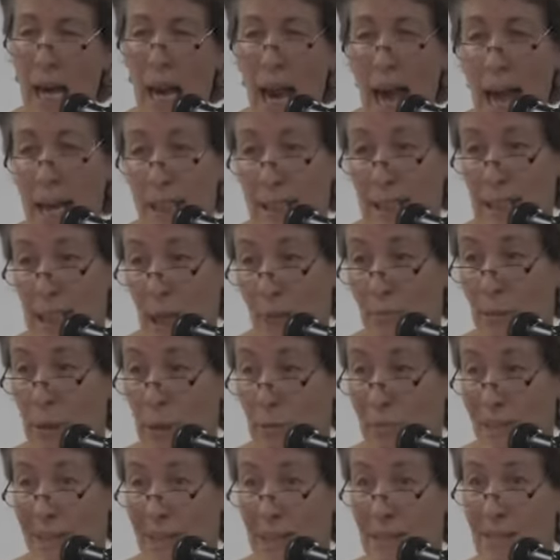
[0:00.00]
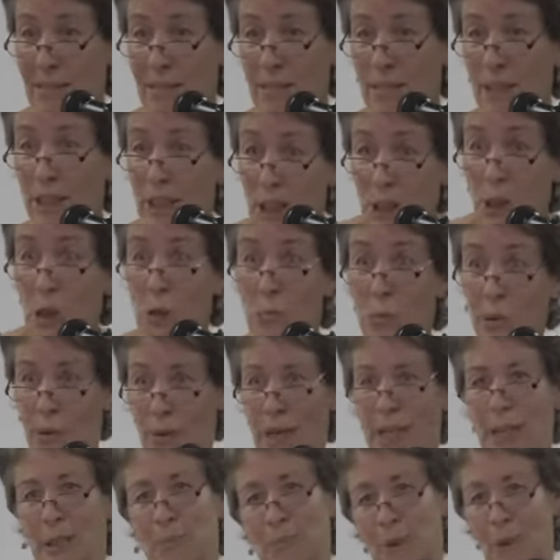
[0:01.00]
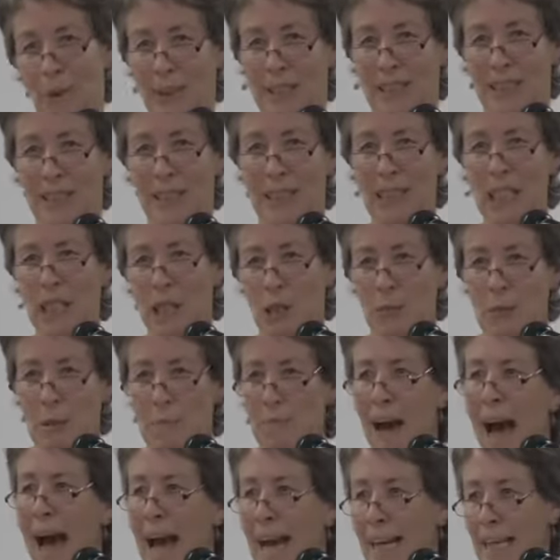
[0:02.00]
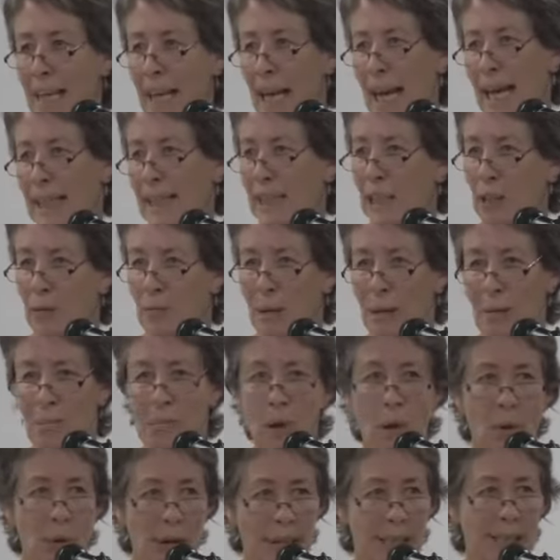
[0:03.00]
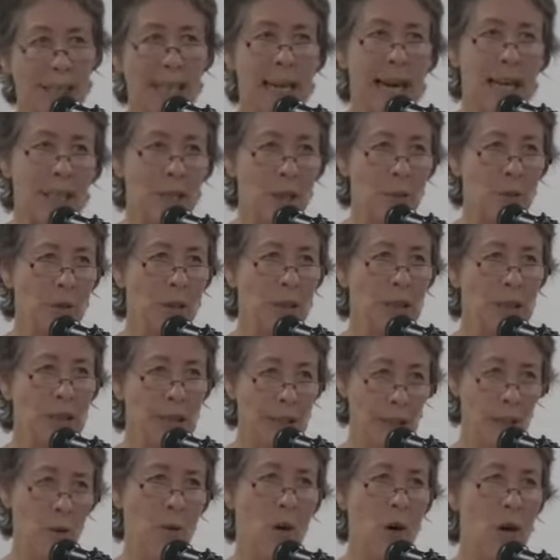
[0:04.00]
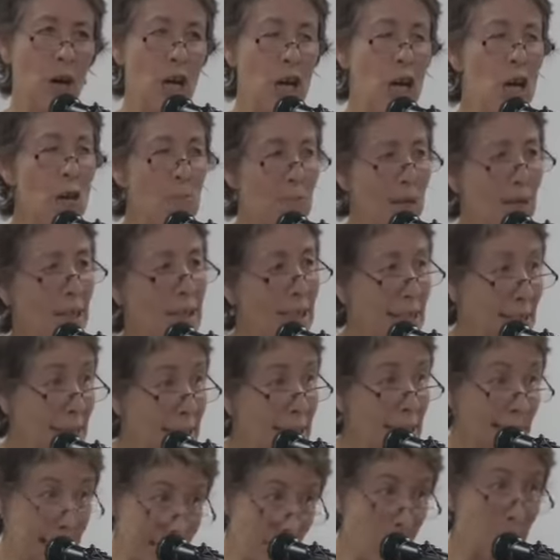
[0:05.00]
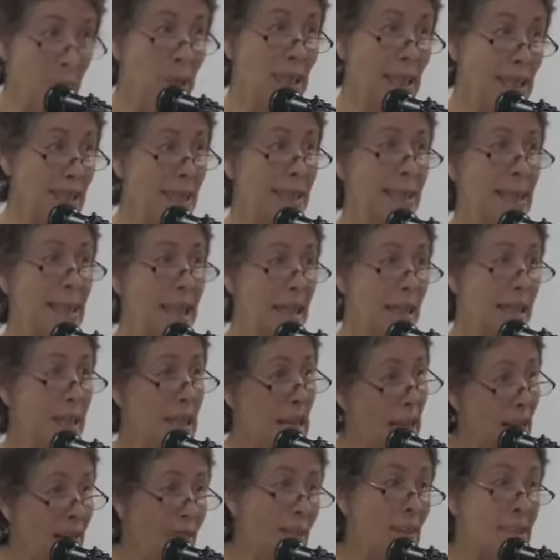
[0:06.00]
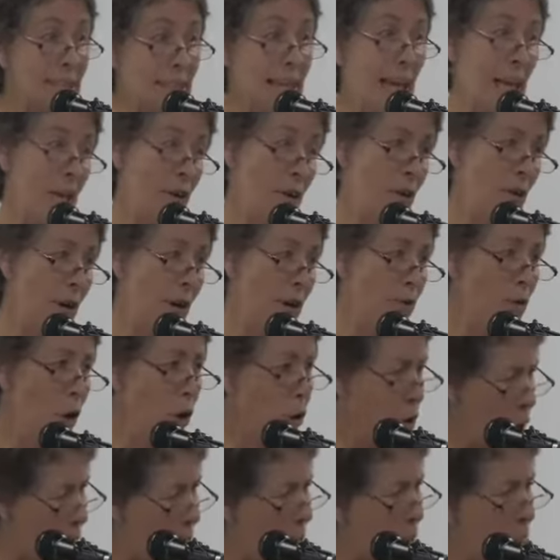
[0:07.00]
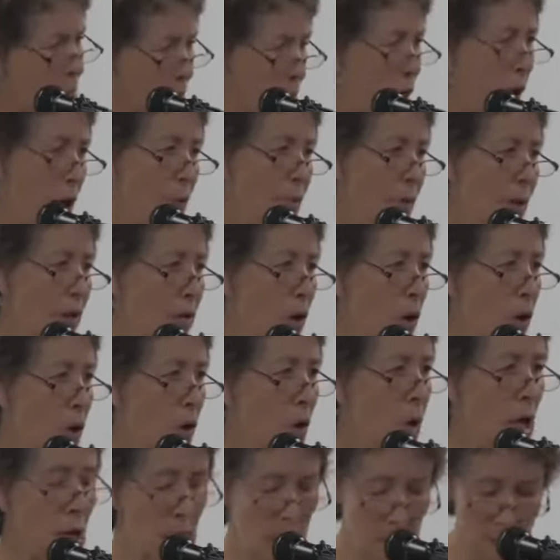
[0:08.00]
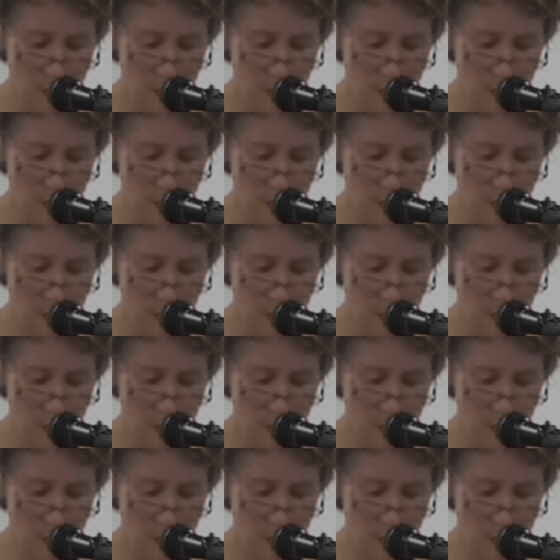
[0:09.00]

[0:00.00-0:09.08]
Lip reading: allows them to be super exploited, to be paid less, to be employed as casuals and so on, because it is still considered the secondary role, not the primary role